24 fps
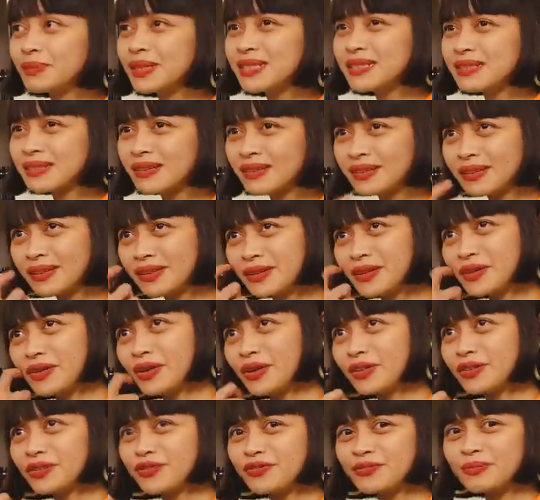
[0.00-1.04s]
basically
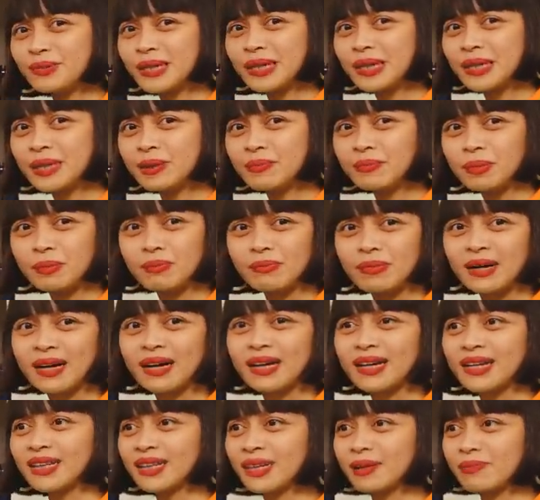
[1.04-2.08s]
all of my
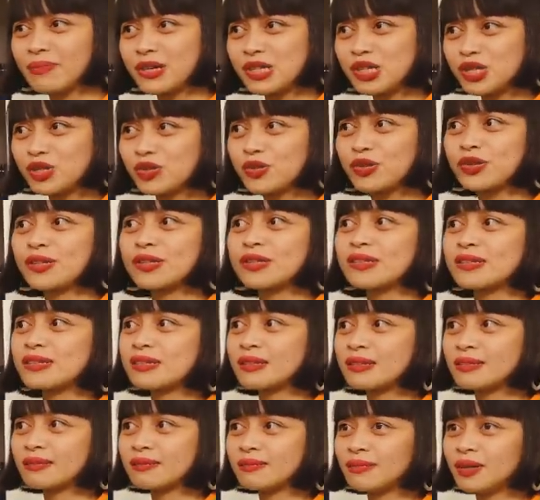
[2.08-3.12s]
pambahay, like my shorts
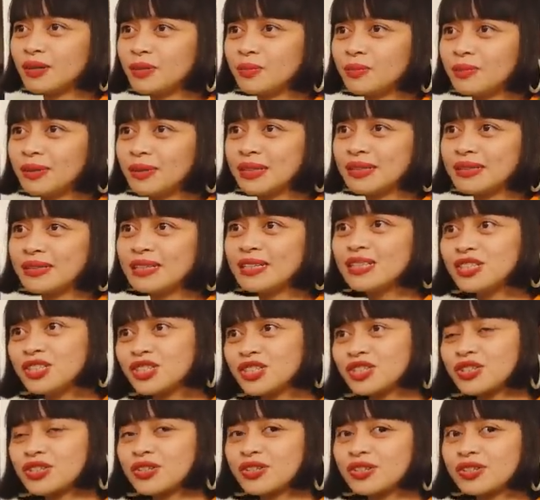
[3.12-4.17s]
and my
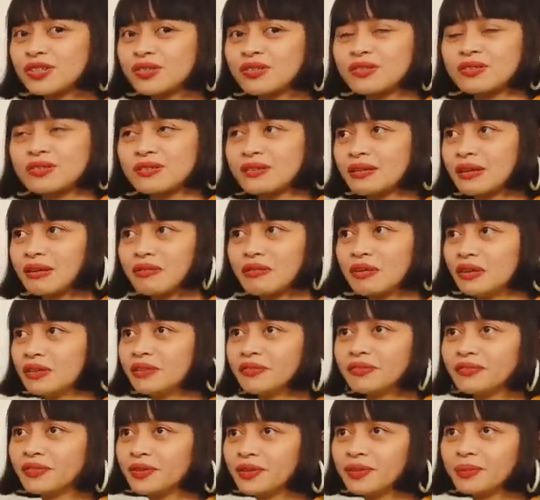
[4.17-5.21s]
t-shirts, like all
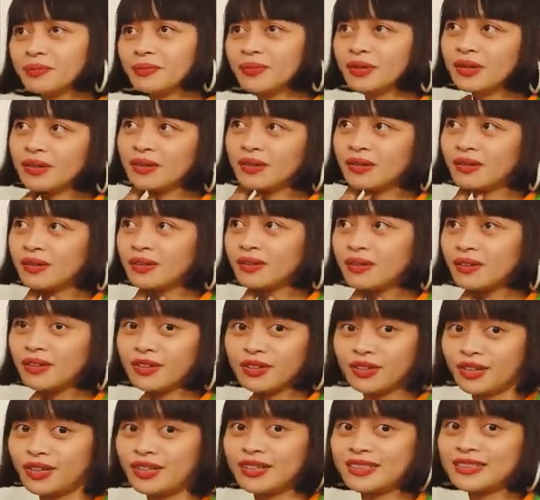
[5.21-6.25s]
of them are
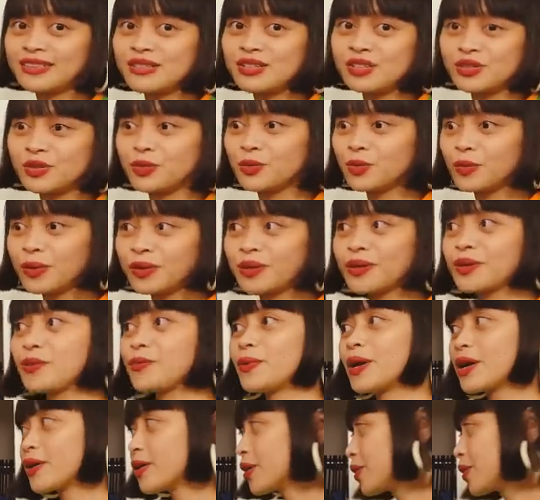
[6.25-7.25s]
gone. So what I wear